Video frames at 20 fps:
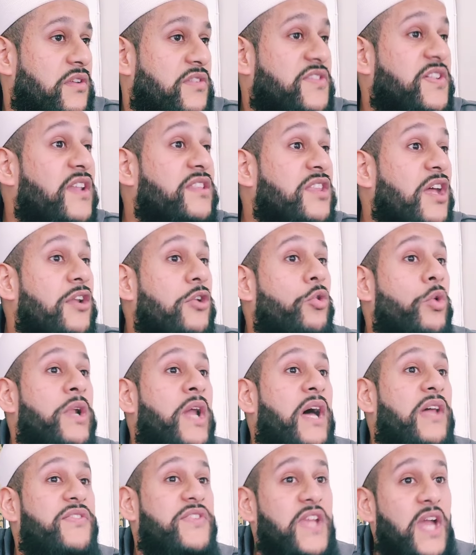Satar
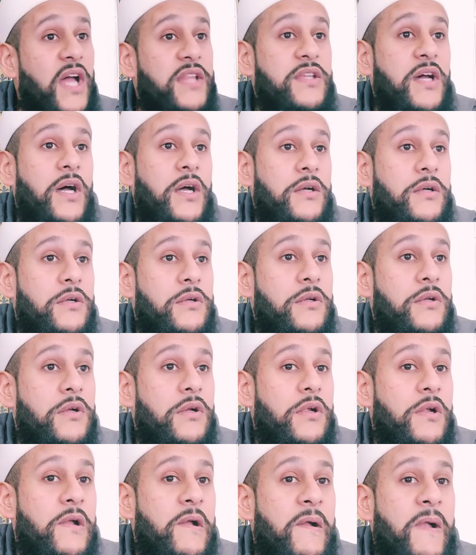guna ziyada.
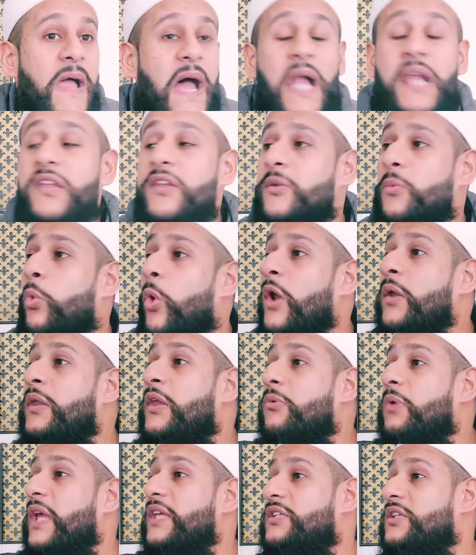And in
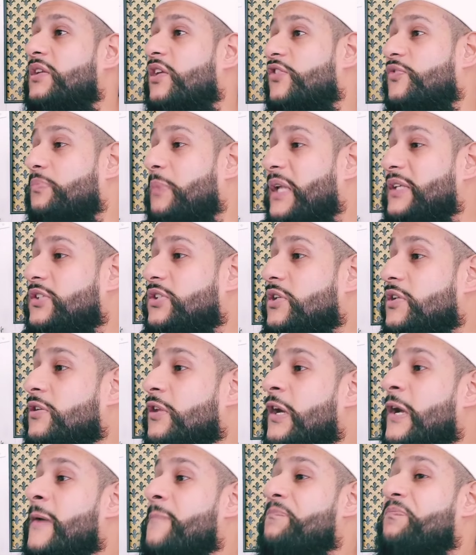one narration it's
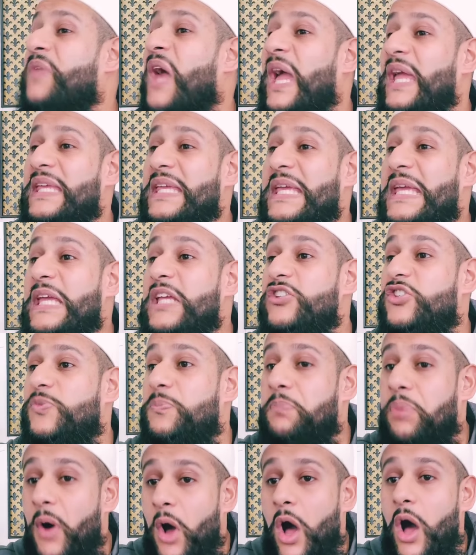mentioned that
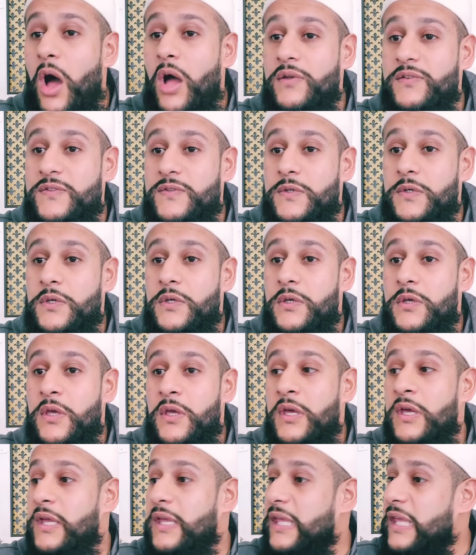each part
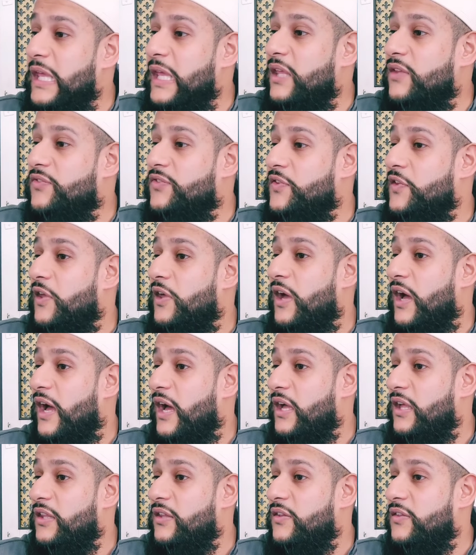is
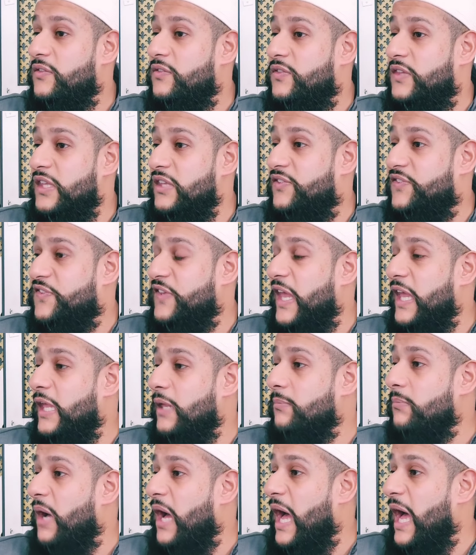the
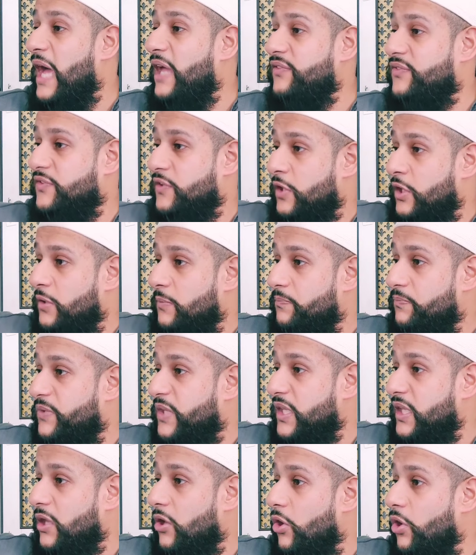same as
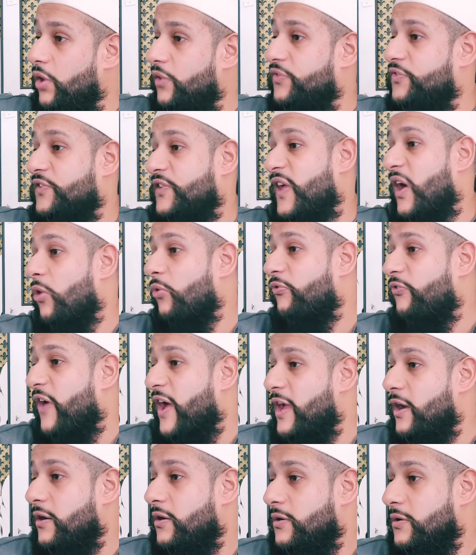the earth's
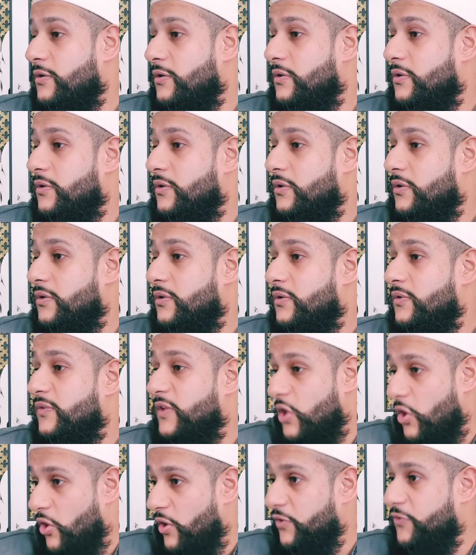hellfire,
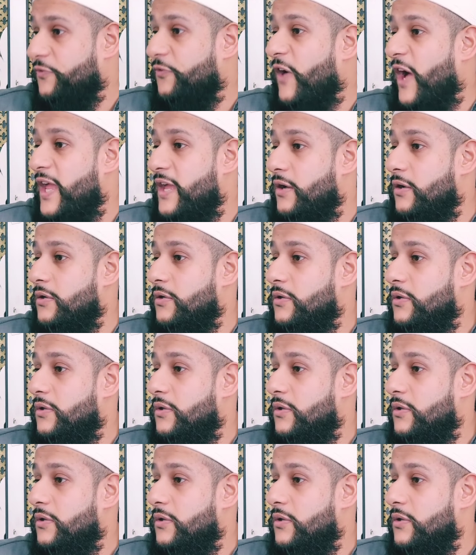the earth's fire.